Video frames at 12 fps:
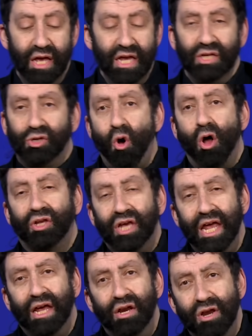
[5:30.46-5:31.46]
He's called
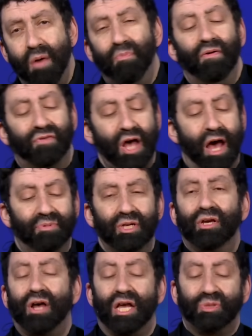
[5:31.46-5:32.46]
king a number of times in
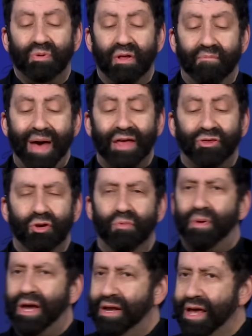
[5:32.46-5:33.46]
the Gospel of Matthew,
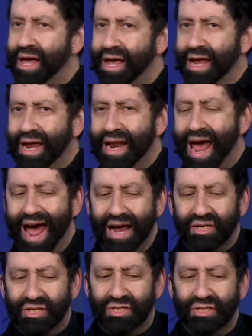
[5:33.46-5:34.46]
but in
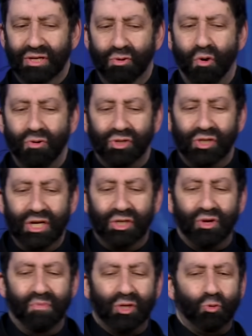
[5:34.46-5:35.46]
Acts, you won't see
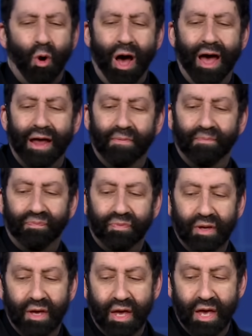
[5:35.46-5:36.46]
so much why.
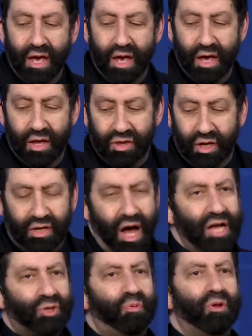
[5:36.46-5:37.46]
The
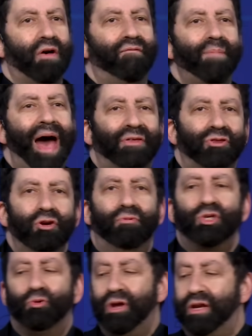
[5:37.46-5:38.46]
Gospel of Matthew
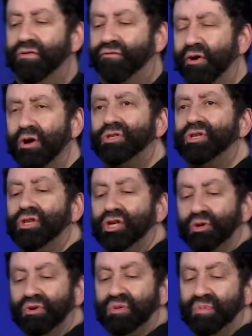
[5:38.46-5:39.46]
was written first to the
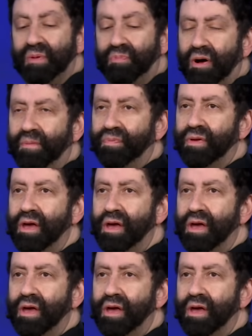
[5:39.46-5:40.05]
Jewish people